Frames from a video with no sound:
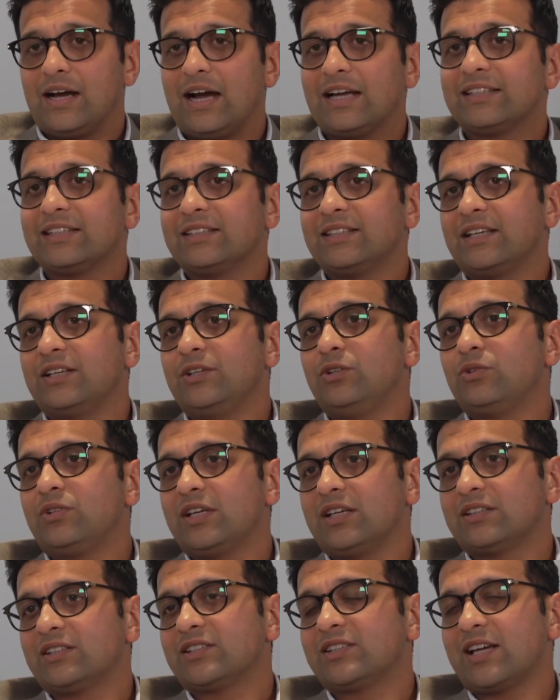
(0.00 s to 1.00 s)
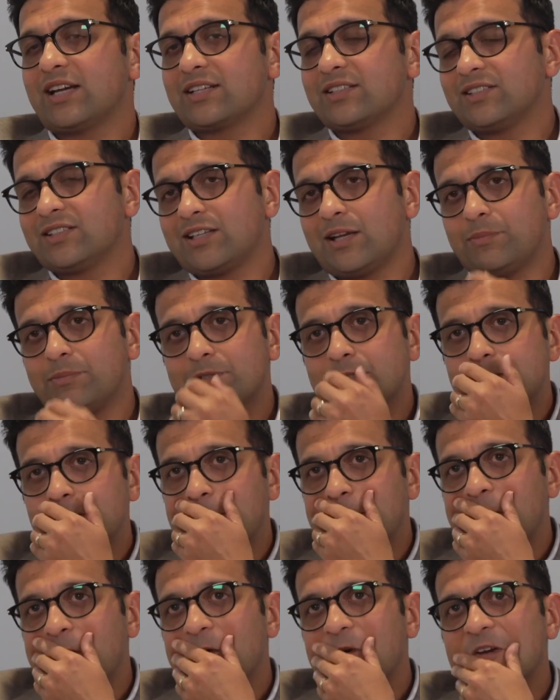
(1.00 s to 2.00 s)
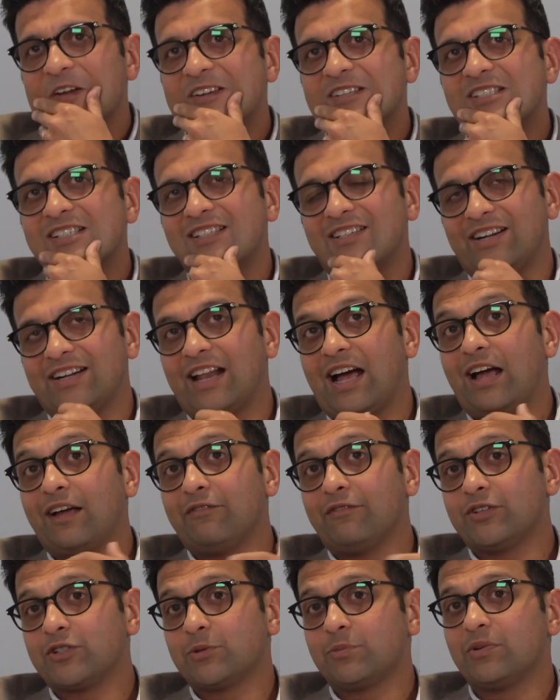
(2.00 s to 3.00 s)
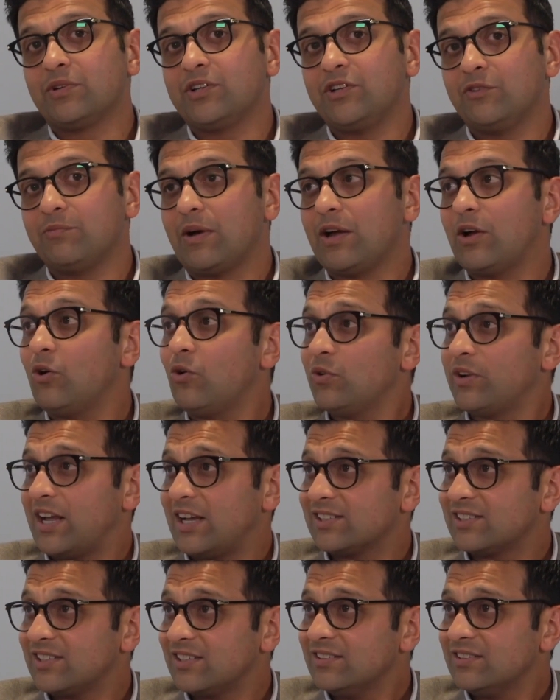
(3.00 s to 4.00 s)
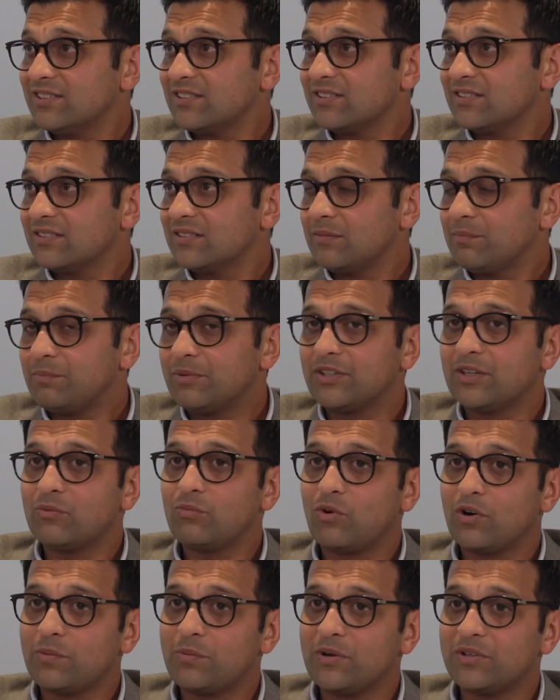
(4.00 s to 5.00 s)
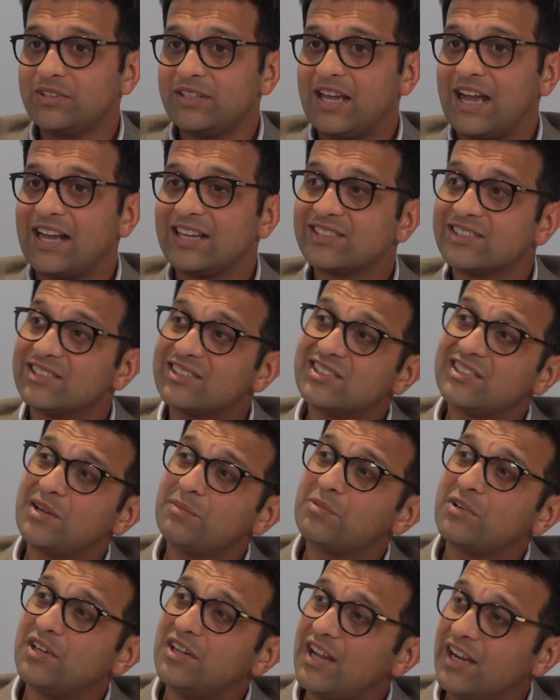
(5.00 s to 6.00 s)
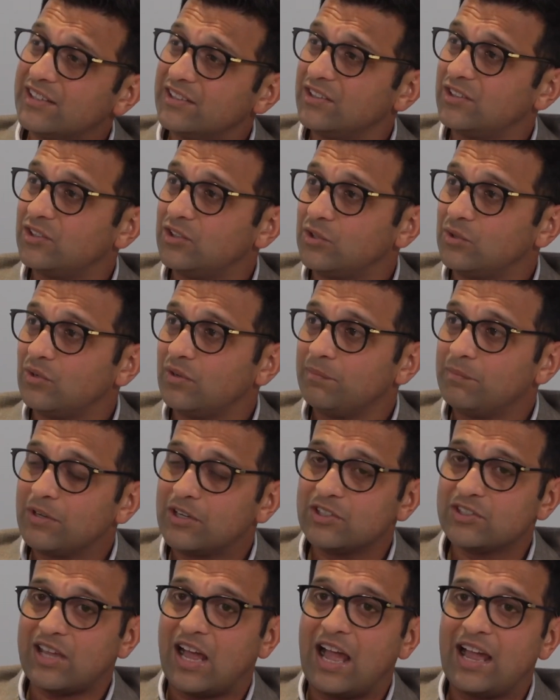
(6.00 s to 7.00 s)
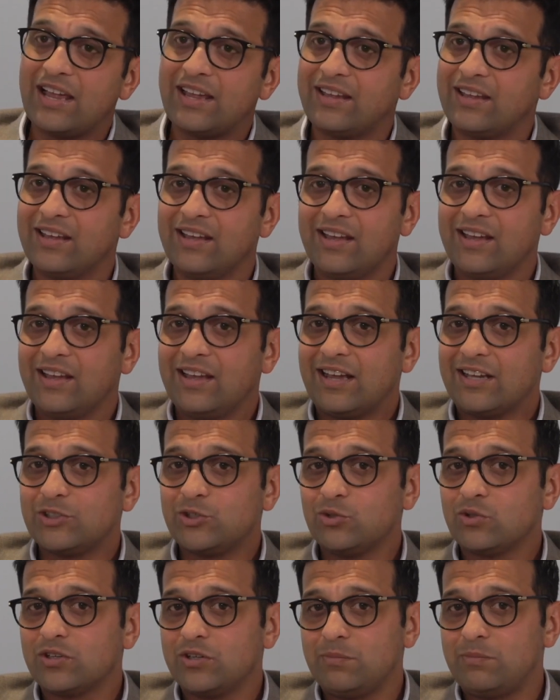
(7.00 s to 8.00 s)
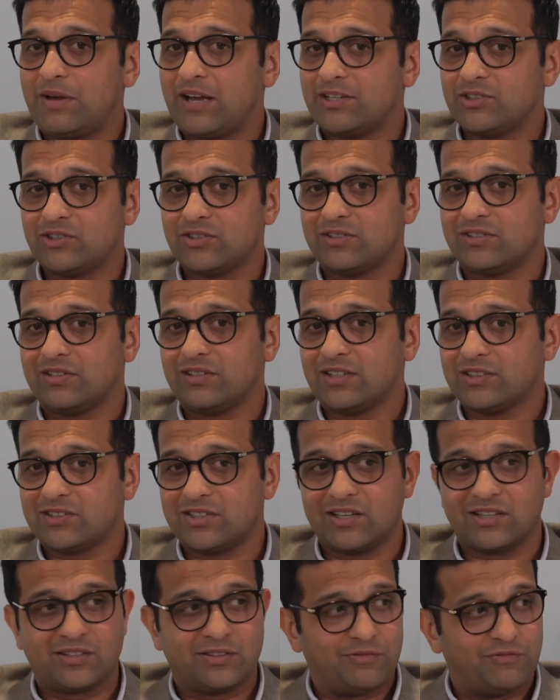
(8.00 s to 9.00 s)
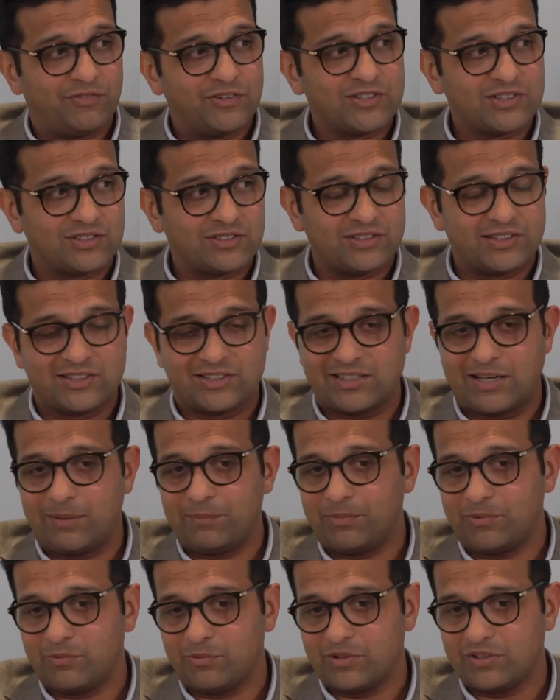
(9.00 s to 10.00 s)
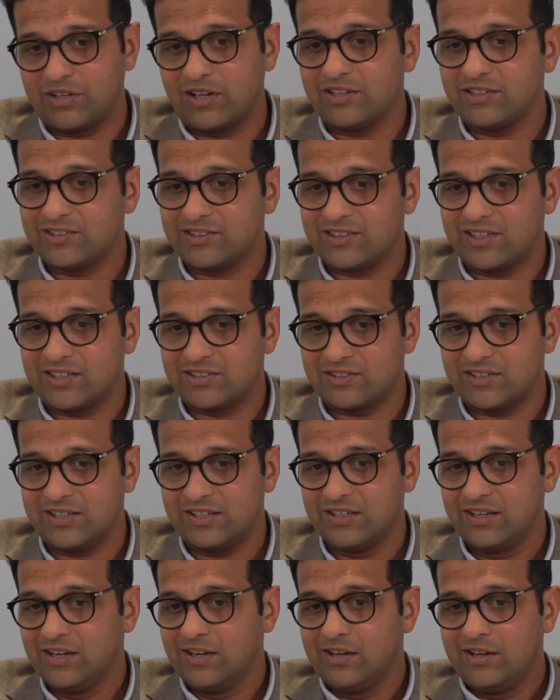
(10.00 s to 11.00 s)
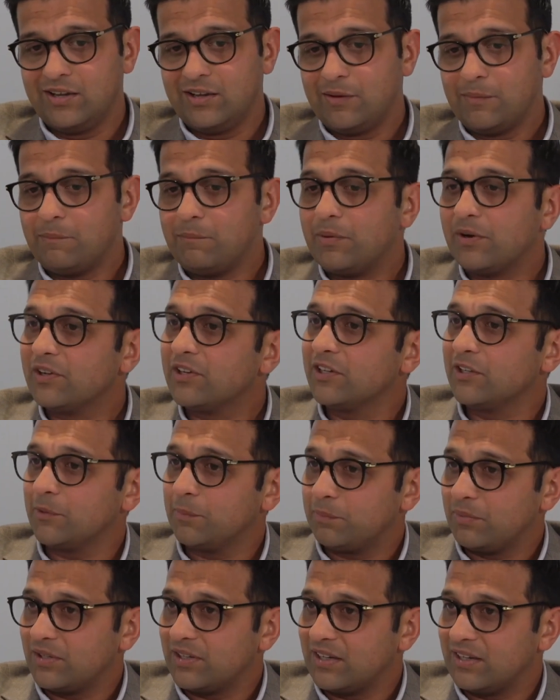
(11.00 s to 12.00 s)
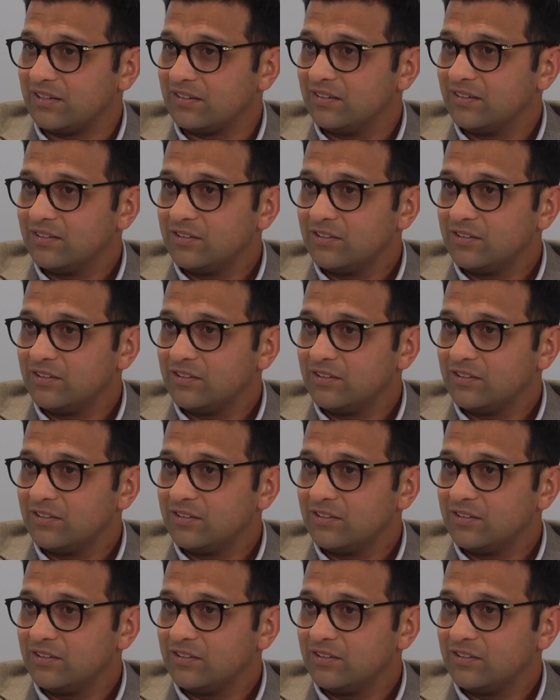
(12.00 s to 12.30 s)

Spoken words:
I think then you take the second step and say, okay, great, I have visibility of my own assets, but then what about the assets that I'm connected to? Because as you can imagine, let's take the physical example, what Lalit says, right? Building a plane,